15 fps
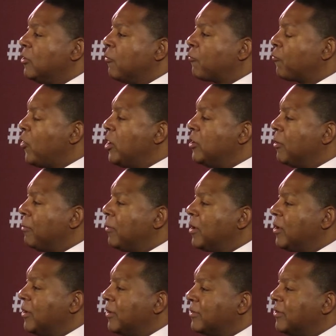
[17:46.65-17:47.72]
the freedom,
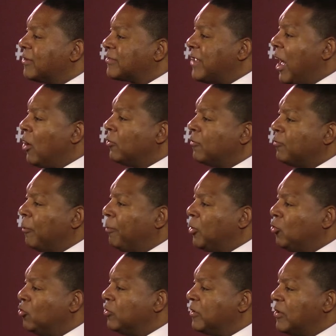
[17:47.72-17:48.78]
the sound of the
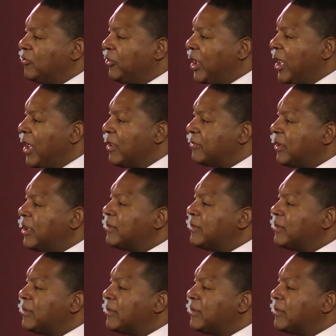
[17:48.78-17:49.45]
blues and jazz.